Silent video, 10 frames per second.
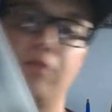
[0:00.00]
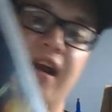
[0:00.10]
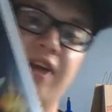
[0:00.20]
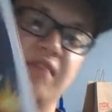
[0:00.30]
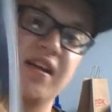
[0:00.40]

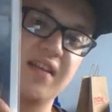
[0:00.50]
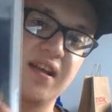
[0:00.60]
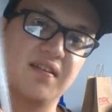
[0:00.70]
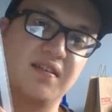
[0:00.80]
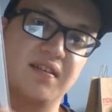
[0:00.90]
I read
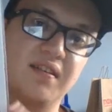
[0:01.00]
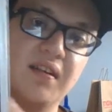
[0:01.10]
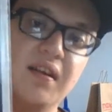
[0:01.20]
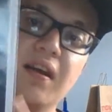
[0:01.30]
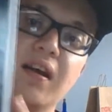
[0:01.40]
this,
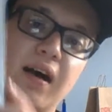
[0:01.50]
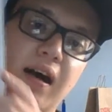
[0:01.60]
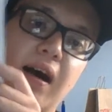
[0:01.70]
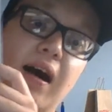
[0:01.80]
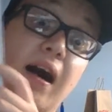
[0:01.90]

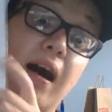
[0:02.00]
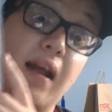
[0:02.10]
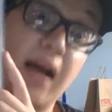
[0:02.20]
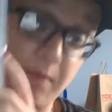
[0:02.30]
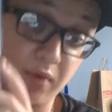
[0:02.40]

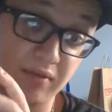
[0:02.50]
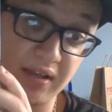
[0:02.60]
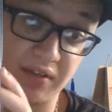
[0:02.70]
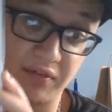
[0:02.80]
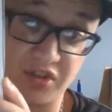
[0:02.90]
I'm gonna
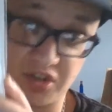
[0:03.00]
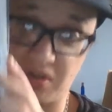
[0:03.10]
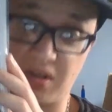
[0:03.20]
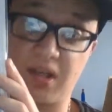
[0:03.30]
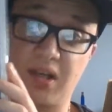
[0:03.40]
read this for
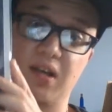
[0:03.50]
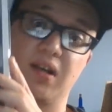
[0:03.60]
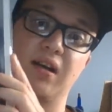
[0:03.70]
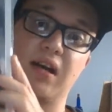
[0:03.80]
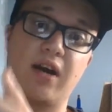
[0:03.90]
sure.
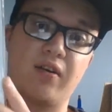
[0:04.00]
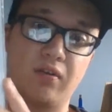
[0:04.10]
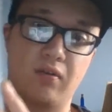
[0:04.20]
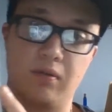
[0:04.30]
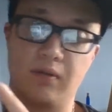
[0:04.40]
I don't
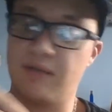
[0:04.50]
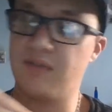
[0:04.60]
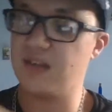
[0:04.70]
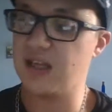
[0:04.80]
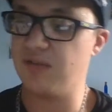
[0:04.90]
know
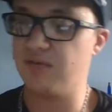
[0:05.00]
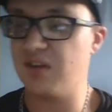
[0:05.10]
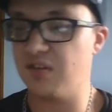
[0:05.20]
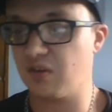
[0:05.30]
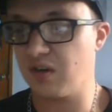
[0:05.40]
if
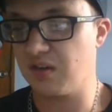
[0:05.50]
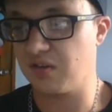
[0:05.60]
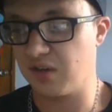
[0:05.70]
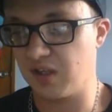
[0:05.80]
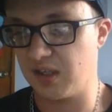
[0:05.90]
this story is
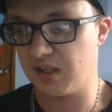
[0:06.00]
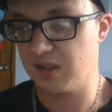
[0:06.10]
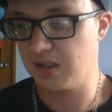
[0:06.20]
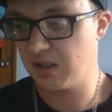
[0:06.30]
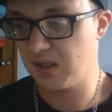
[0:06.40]
good,
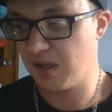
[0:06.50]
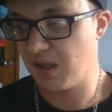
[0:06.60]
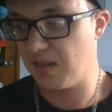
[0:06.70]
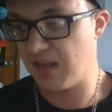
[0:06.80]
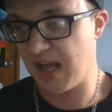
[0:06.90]

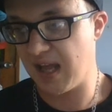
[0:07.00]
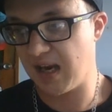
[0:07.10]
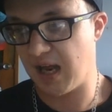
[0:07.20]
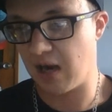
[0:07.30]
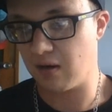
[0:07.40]

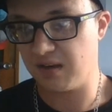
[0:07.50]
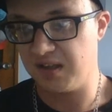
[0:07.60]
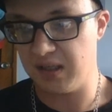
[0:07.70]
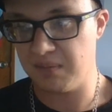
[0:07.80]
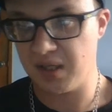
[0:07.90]
then I'll
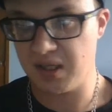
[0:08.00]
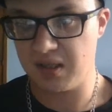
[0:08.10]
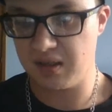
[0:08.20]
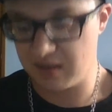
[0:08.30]
keep it.